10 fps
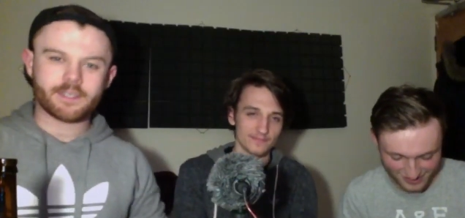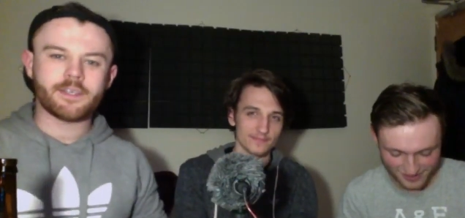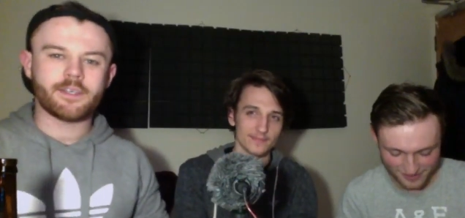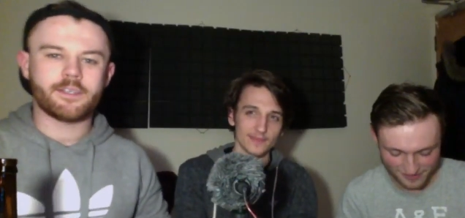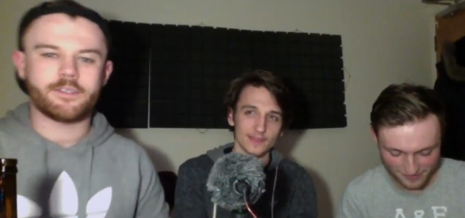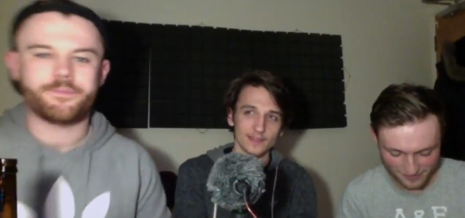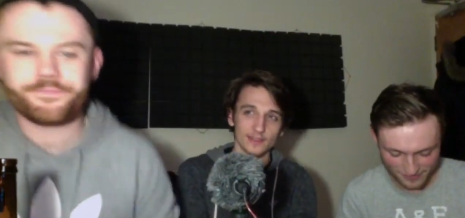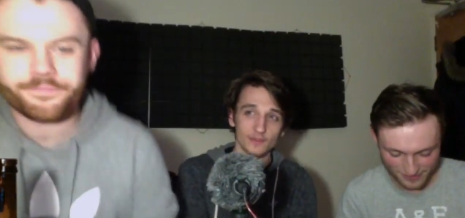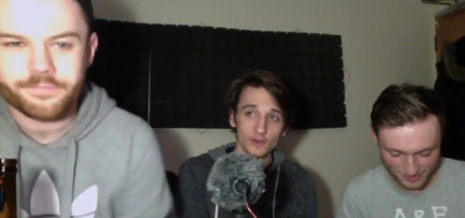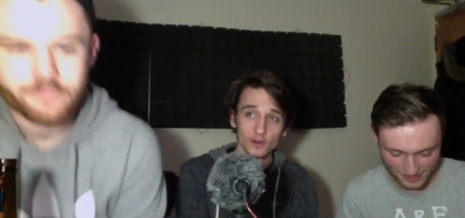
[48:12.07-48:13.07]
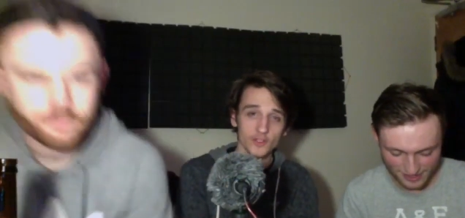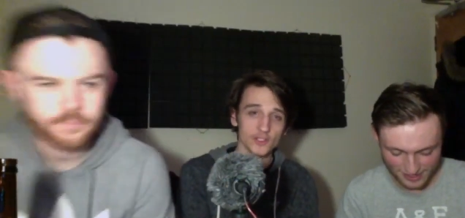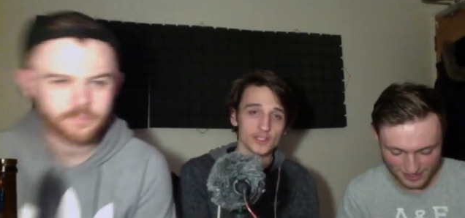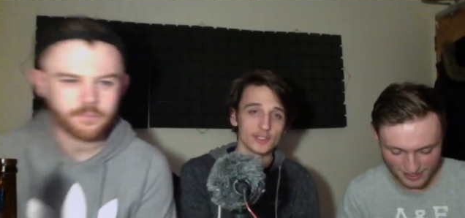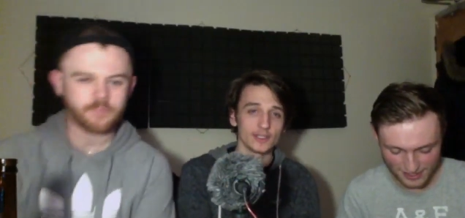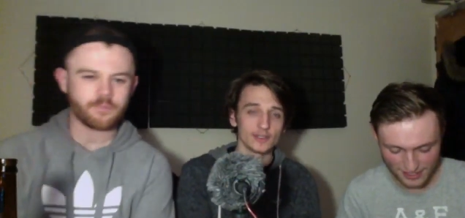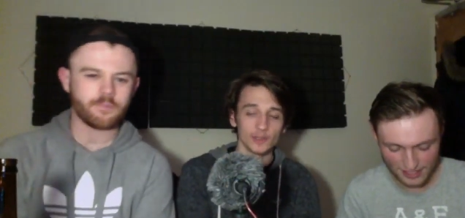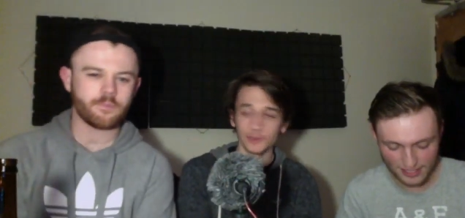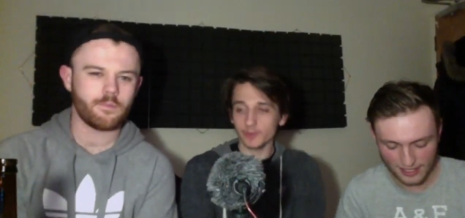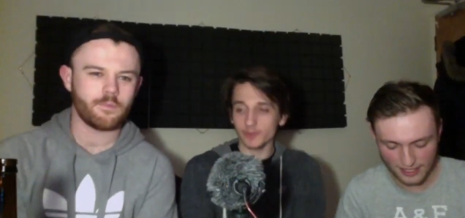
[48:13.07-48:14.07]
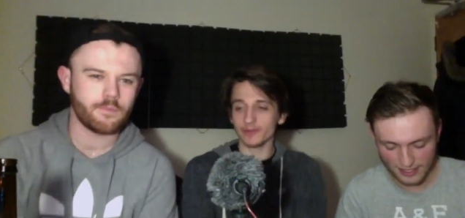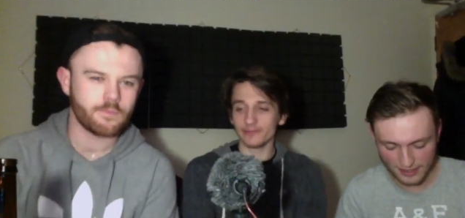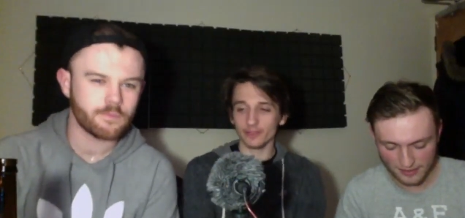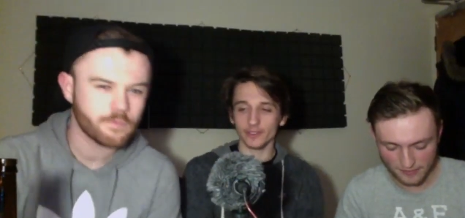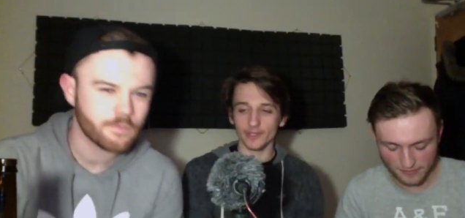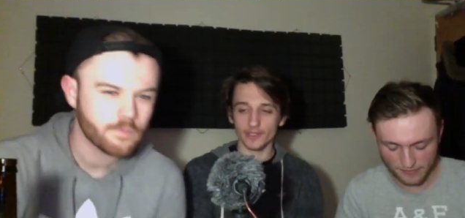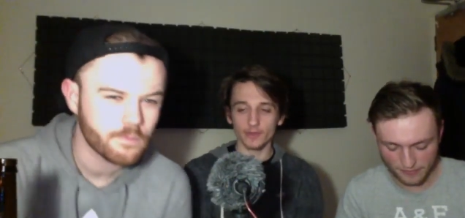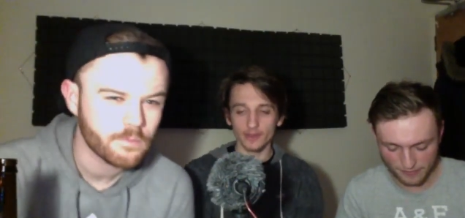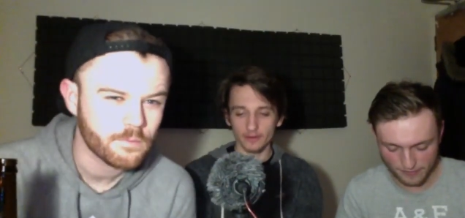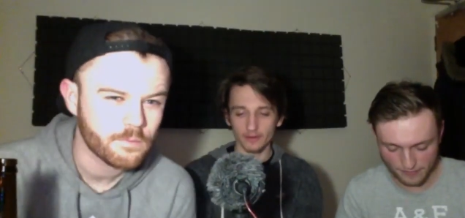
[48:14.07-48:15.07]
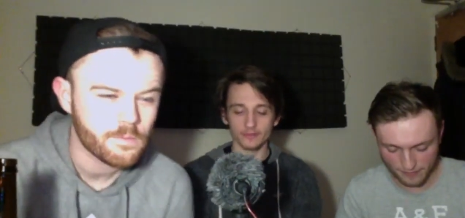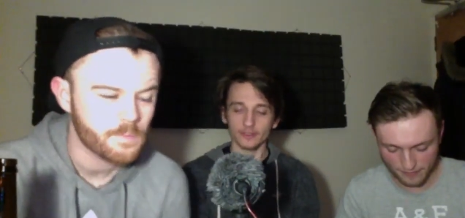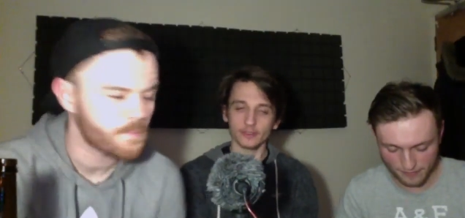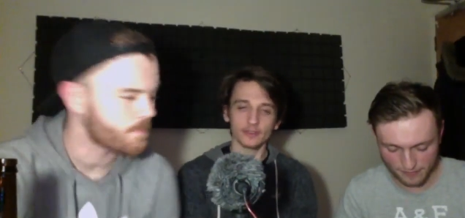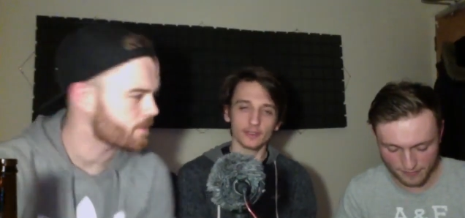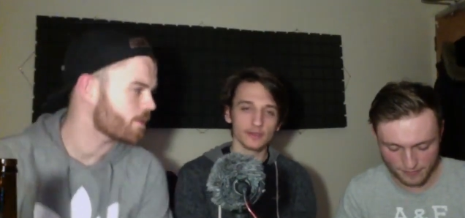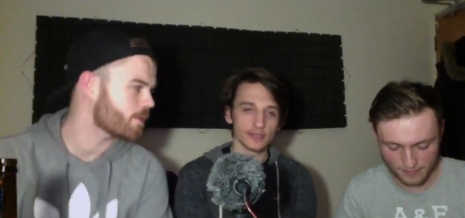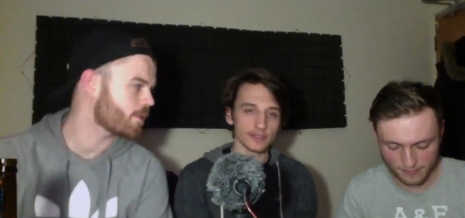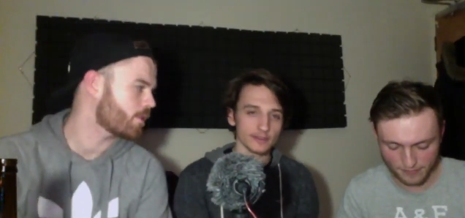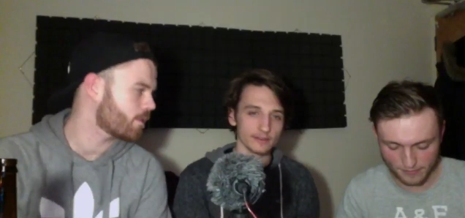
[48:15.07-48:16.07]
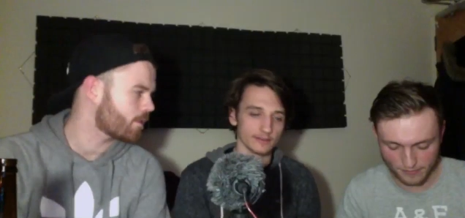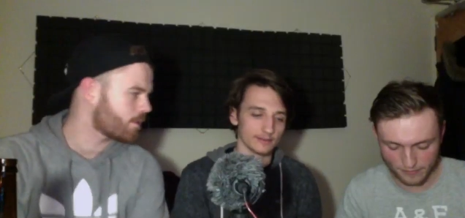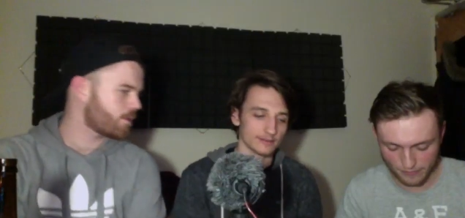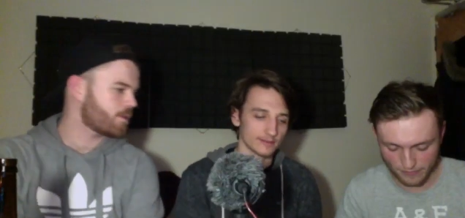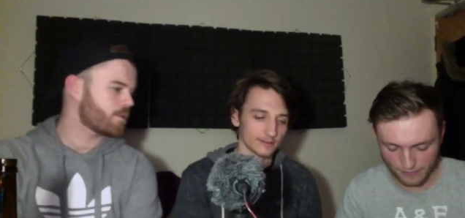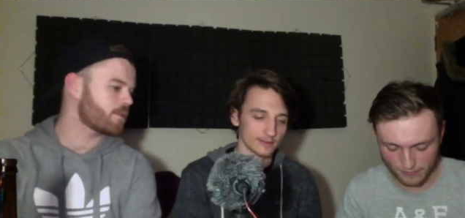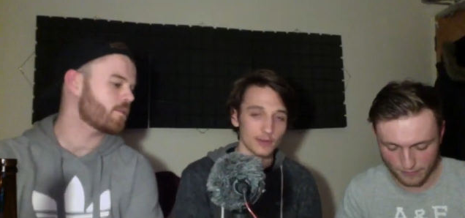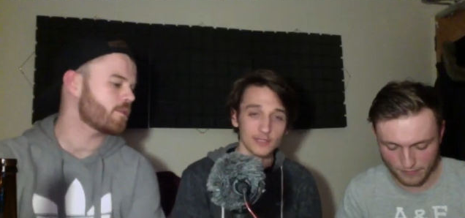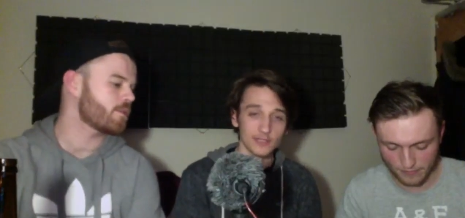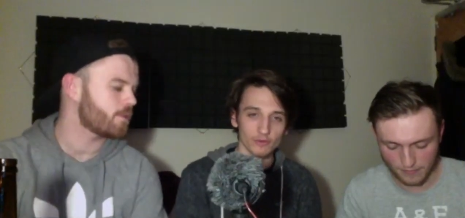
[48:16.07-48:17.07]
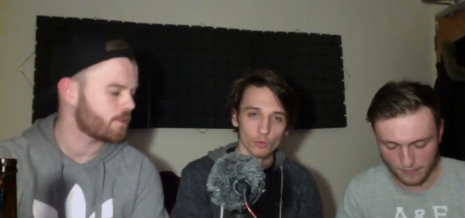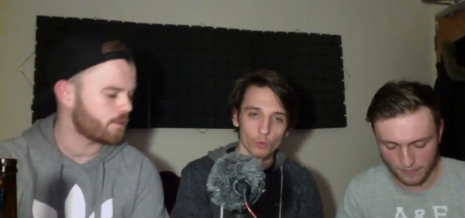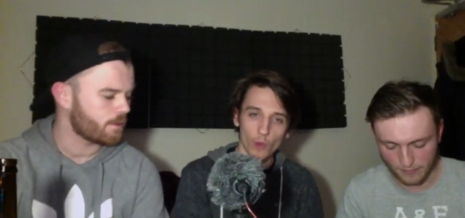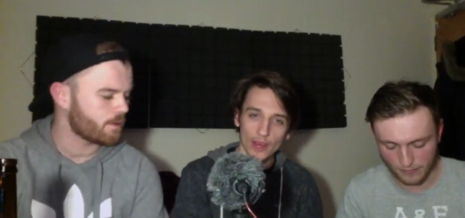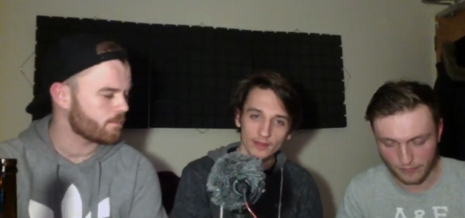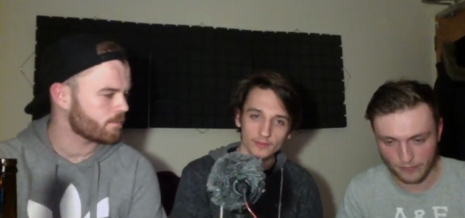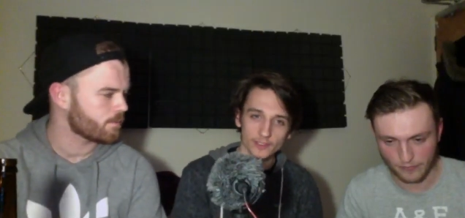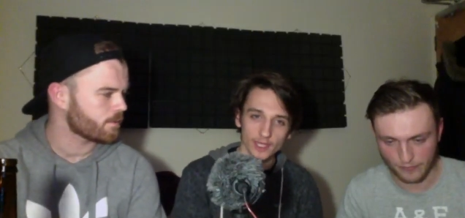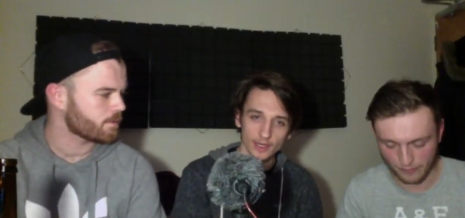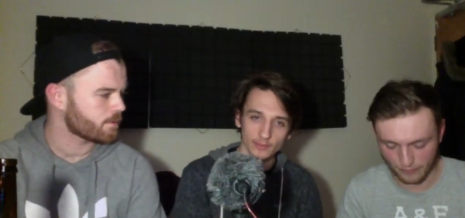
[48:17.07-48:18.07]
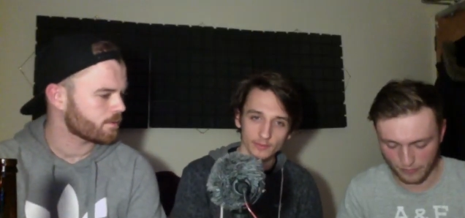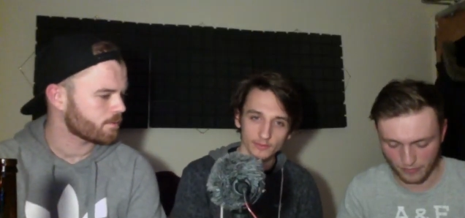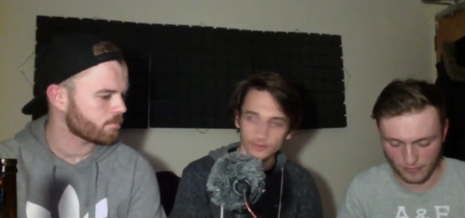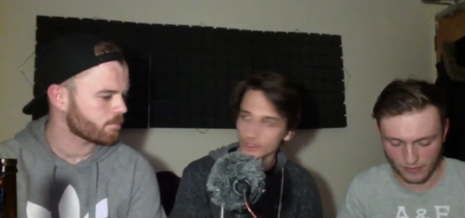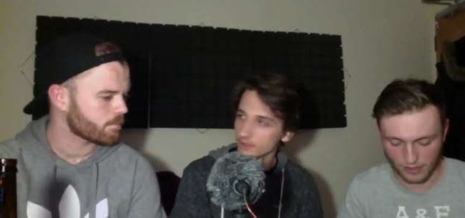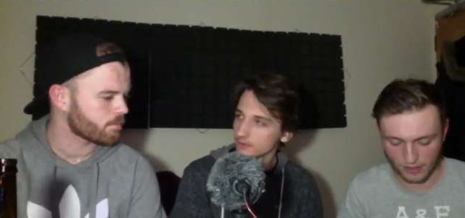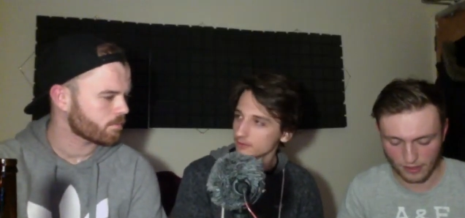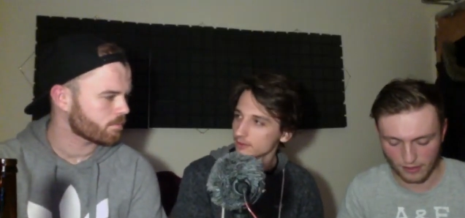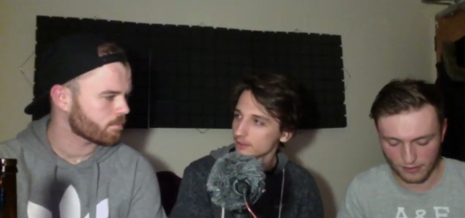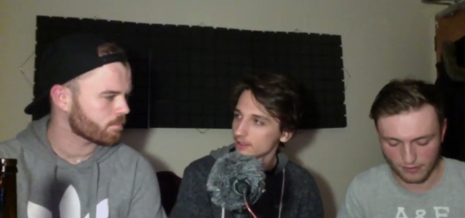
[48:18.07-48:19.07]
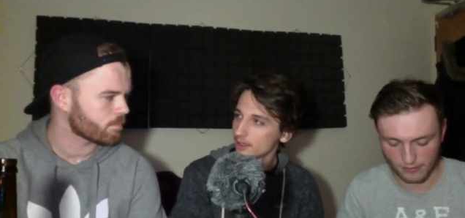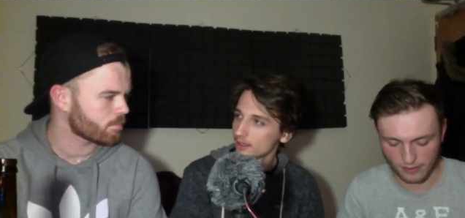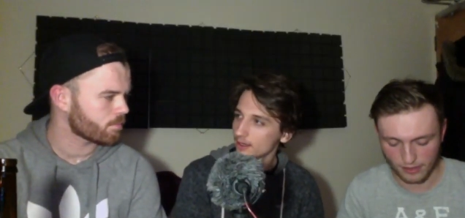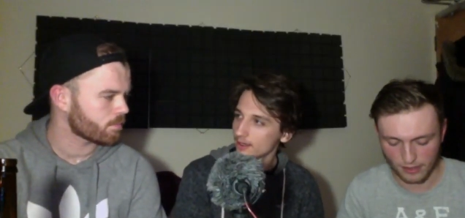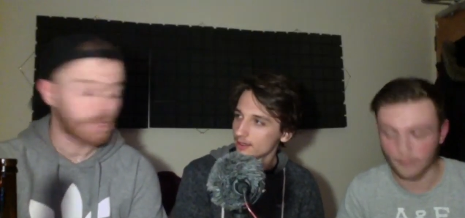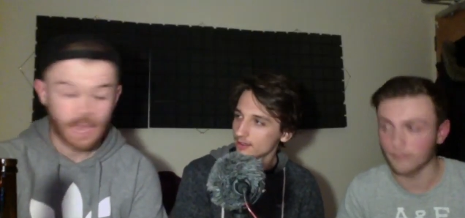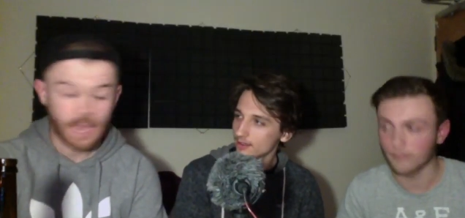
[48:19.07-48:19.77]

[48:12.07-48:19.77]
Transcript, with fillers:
Speaker 1: of course. Well, we were doing a filming this week for uni, and I was having a whale of a time. You know. Yeah.